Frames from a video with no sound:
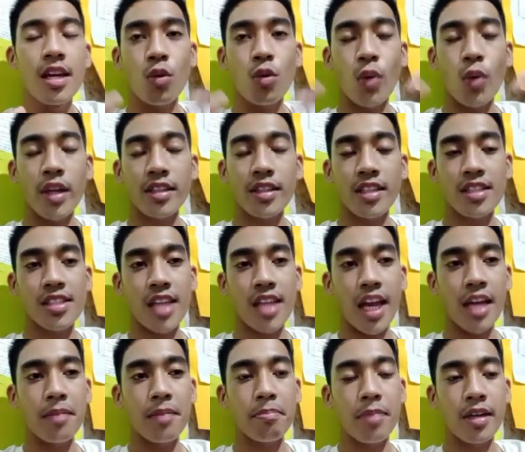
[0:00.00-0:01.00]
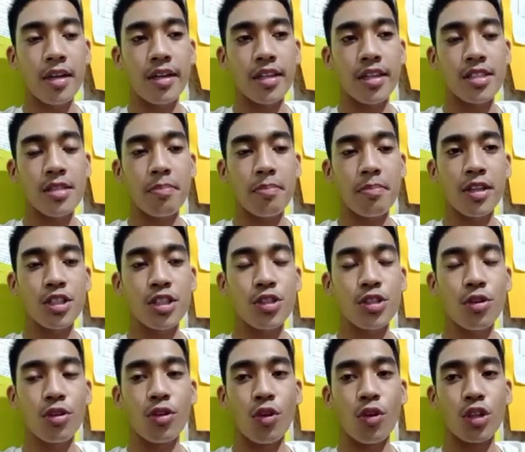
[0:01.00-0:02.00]
and
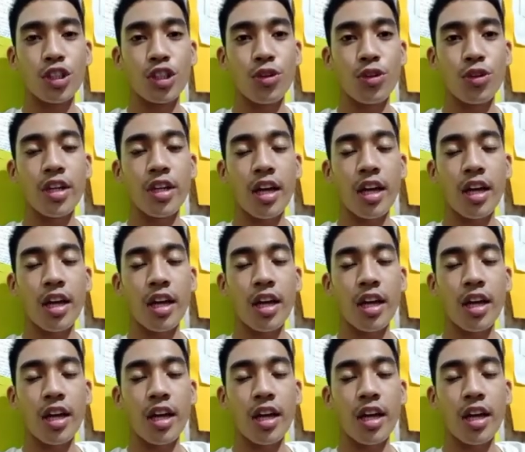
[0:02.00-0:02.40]
Participación or joint